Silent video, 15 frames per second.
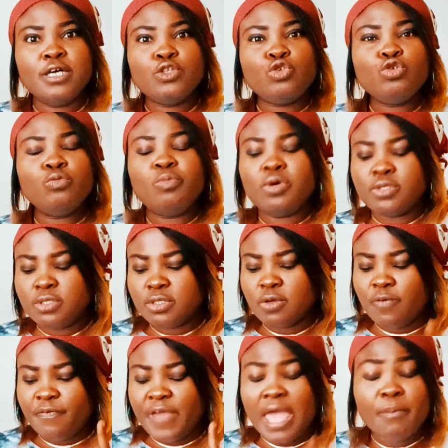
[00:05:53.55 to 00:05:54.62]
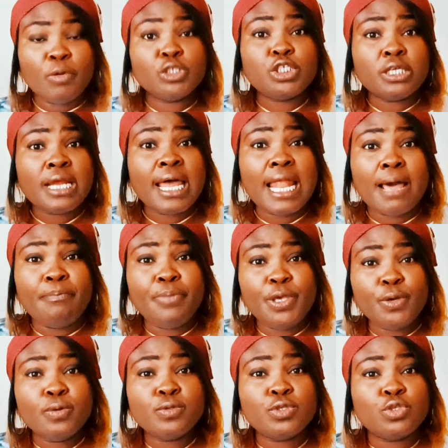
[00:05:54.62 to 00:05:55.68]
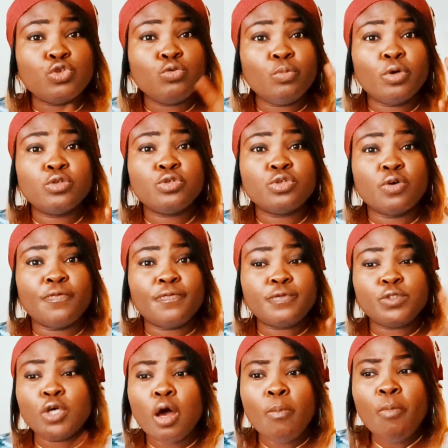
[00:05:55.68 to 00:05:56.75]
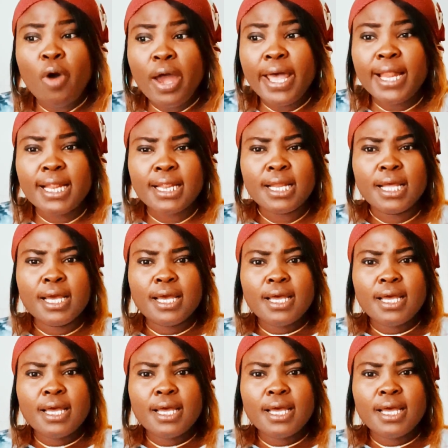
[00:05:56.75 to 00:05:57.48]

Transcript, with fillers: two months of emotional abuse, two months of turmoil.